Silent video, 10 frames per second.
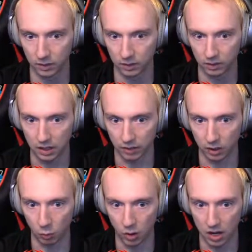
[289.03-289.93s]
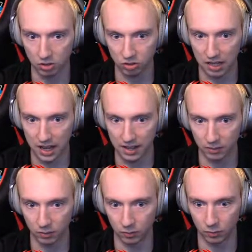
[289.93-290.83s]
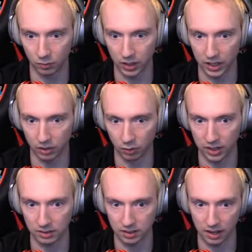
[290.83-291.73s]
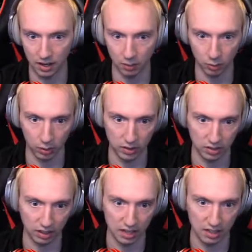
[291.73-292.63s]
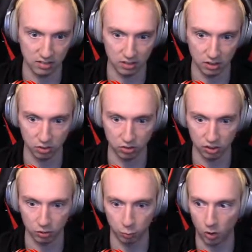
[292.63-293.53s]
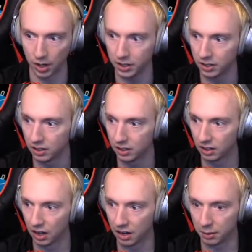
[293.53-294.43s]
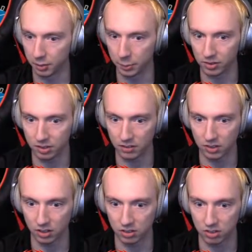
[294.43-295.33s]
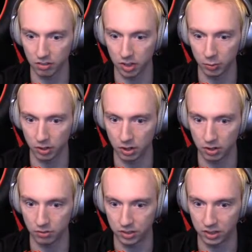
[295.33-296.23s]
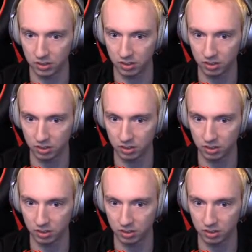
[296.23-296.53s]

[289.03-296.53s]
Now we're going to watch that radial right there. We're going to wait till that hits 061, and then we're going to be safe down to 7,100 feet.